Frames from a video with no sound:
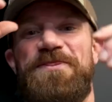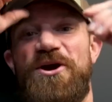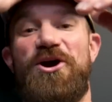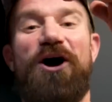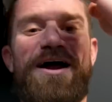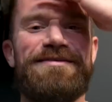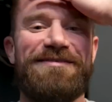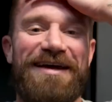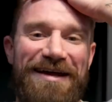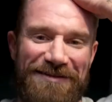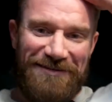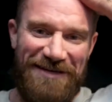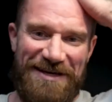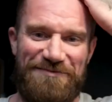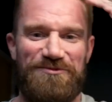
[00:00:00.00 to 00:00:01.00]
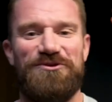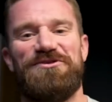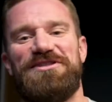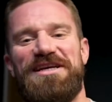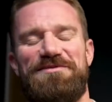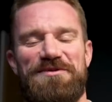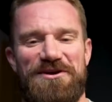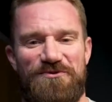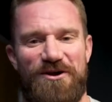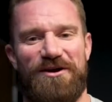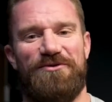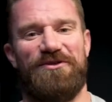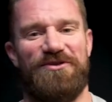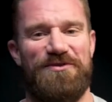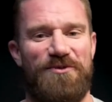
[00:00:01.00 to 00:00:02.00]
The content team, you see me
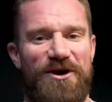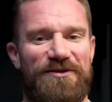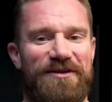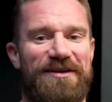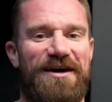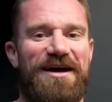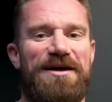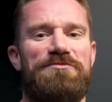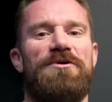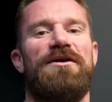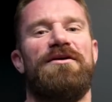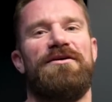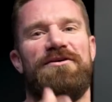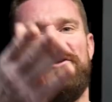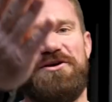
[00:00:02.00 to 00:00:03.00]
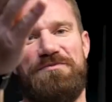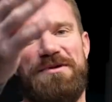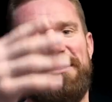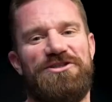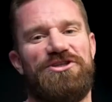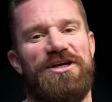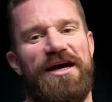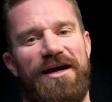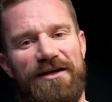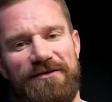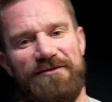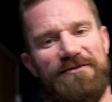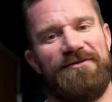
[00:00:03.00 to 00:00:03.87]
work with them all the time. You can meet Jay.